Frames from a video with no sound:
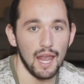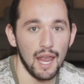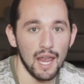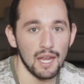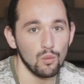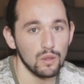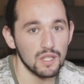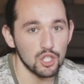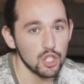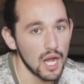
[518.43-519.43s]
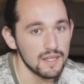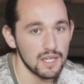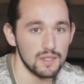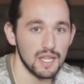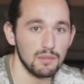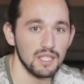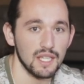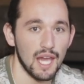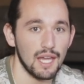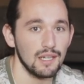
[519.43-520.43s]
And with the shots I was able to
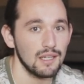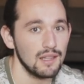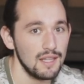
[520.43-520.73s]
get,